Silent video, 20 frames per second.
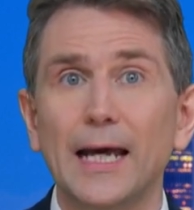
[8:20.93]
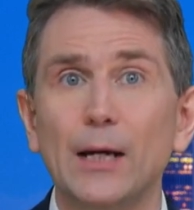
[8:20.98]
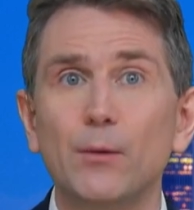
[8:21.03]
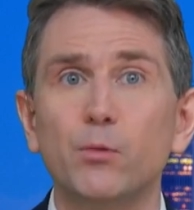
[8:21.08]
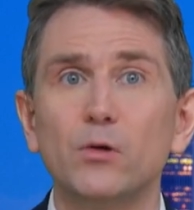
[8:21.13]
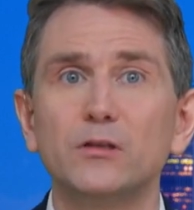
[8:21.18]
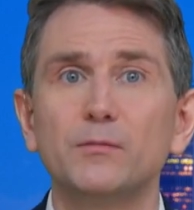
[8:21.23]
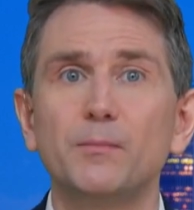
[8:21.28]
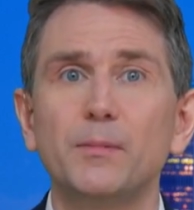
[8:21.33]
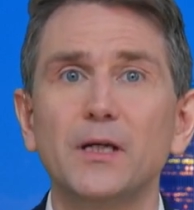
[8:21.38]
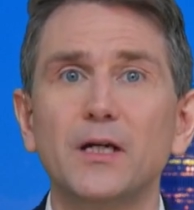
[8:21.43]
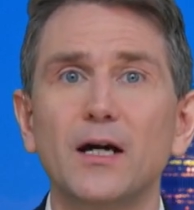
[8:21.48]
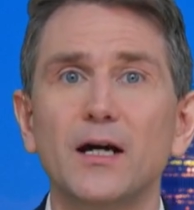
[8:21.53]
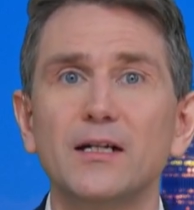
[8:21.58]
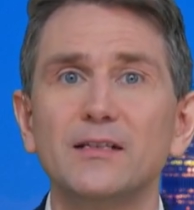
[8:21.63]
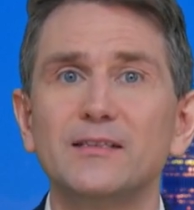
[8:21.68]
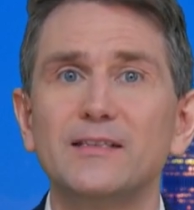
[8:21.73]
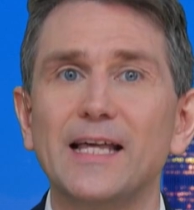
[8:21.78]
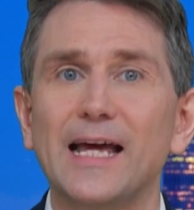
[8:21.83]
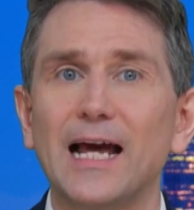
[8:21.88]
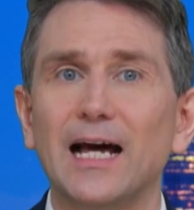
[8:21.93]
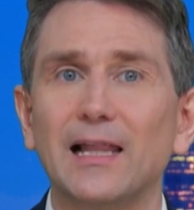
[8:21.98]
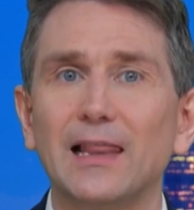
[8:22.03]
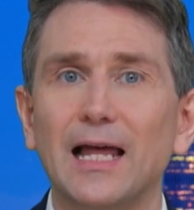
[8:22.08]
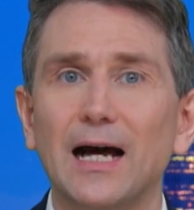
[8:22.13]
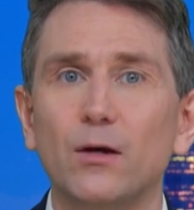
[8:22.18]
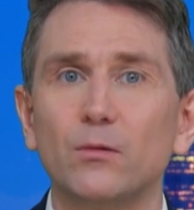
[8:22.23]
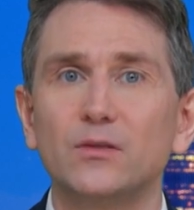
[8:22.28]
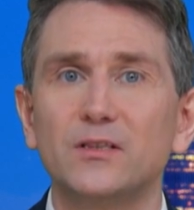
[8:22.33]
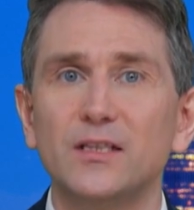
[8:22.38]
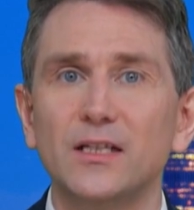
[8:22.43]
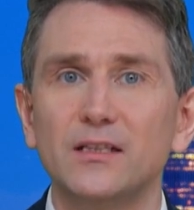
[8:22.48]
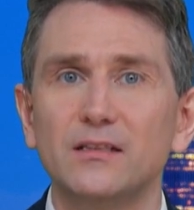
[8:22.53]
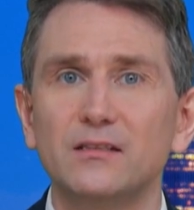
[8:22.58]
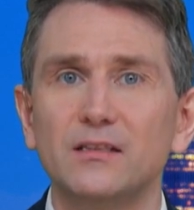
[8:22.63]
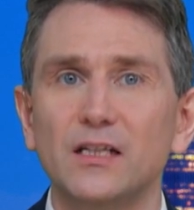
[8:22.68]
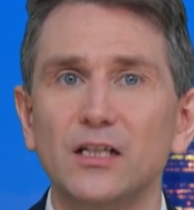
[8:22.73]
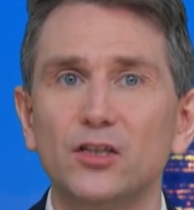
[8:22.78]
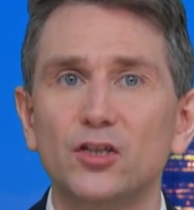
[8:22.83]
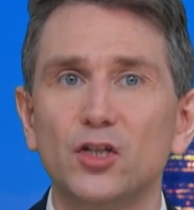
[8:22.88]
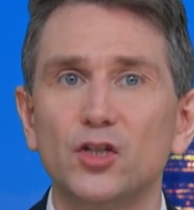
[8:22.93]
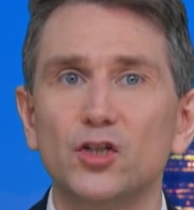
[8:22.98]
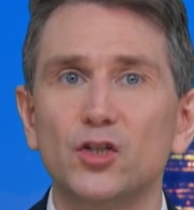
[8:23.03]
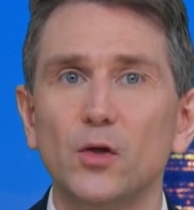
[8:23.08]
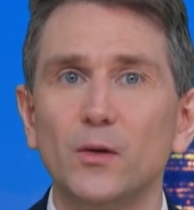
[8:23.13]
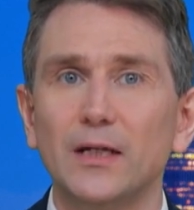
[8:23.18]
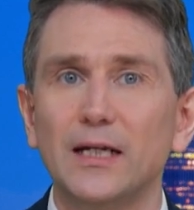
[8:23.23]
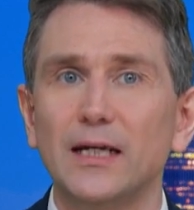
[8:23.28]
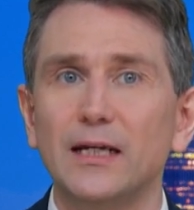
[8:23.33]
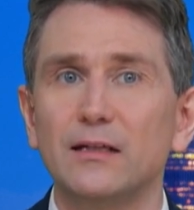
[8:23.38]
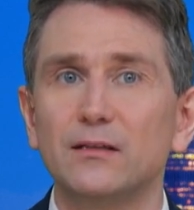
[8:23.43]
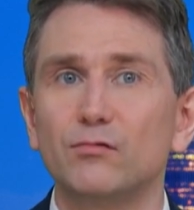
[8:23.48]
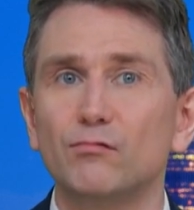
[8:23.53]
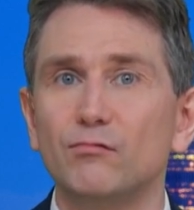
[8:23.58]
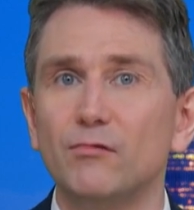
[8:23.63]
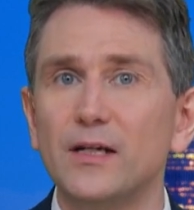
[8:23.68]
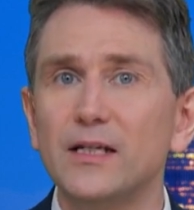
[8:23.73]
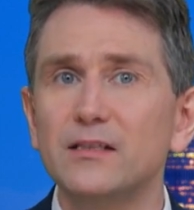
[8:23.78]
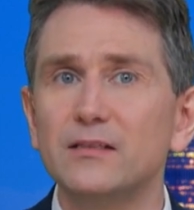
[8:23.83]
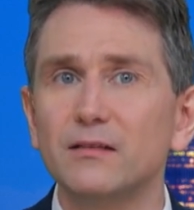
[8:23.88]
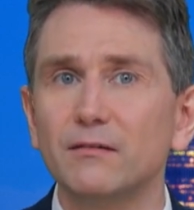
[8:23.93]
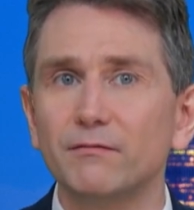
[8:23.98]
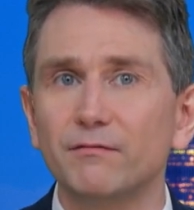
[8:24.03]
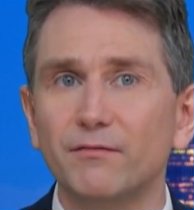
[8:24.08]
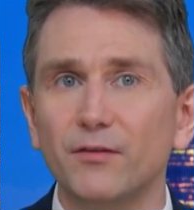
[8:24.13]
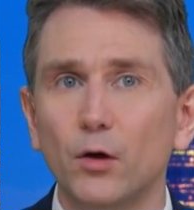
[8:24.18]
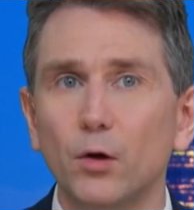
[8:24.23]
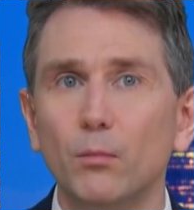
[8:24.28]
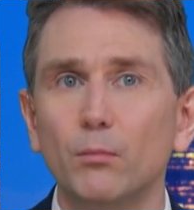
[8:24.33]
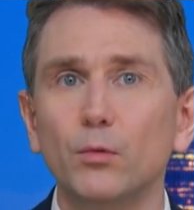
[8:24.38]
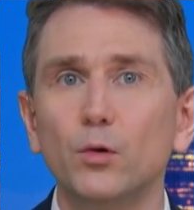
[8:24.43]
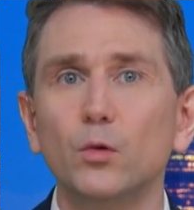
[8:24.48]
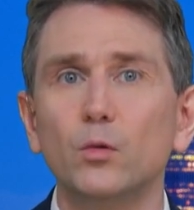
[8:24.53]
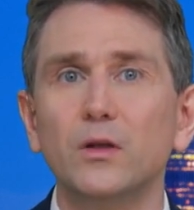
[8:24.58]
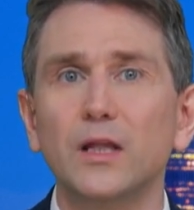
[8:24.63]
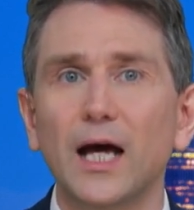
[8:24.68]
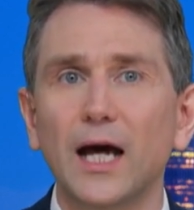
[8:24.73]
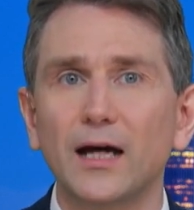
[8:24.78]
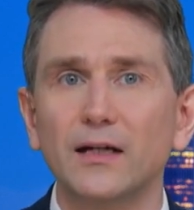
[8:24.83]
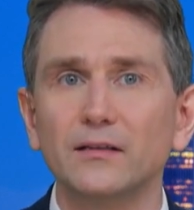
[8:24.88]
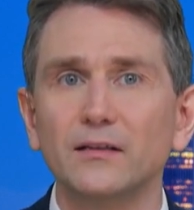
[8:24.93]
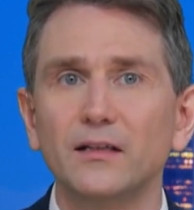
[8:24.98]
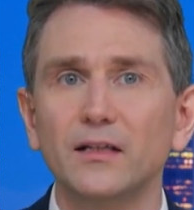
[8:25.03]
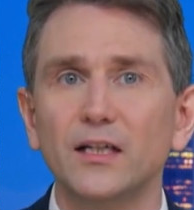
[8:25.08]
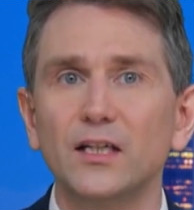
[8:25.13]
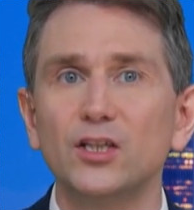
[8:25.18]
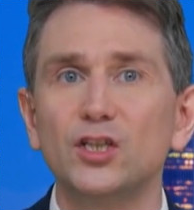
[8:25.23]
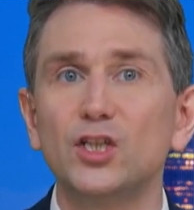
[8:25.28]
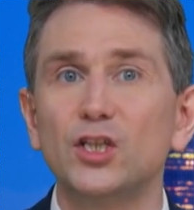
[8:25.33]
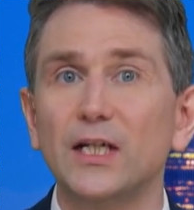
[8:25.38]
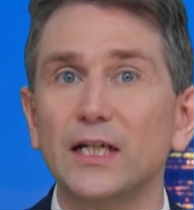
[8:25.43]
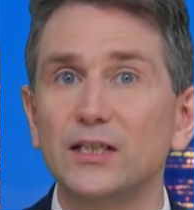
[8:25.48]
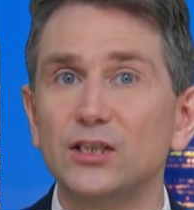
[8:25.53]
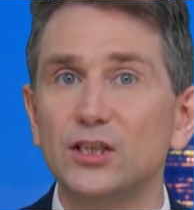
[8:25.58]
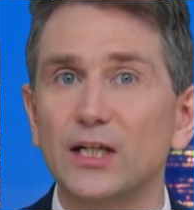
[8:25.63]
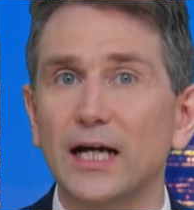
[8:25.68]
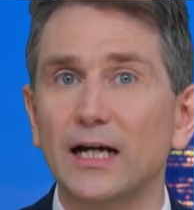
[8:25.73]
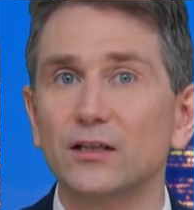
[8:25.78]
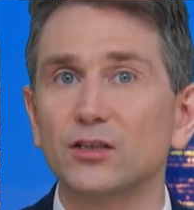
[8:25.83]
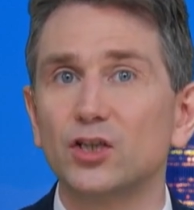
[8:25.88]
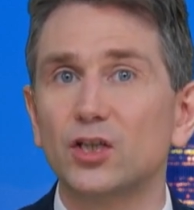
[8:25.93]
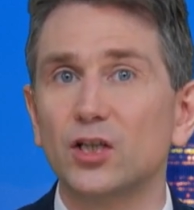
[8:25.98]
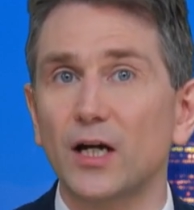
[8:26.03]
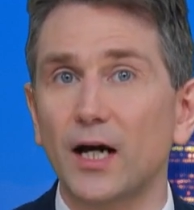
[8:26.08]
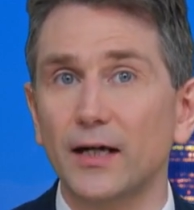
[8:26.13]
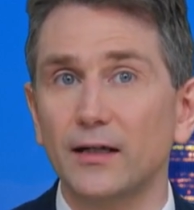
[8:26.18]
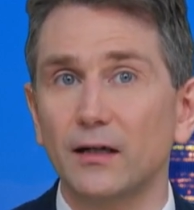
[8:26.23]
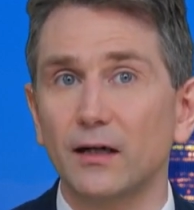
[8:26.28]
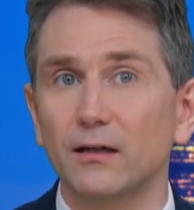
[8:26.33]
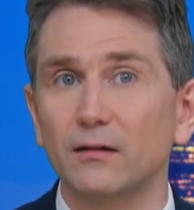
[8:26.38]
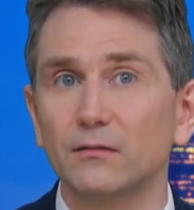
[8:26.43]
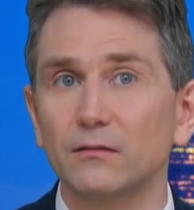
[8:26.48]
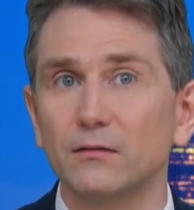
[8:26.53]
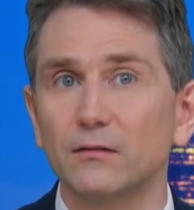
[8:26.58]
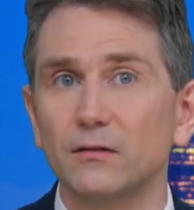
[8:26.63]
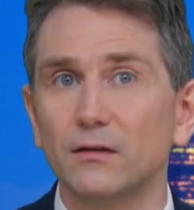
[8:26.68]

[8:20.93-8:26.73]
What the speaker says: It was because they allowed Disney to shoot its recent film Mulan in Xinjiang, China.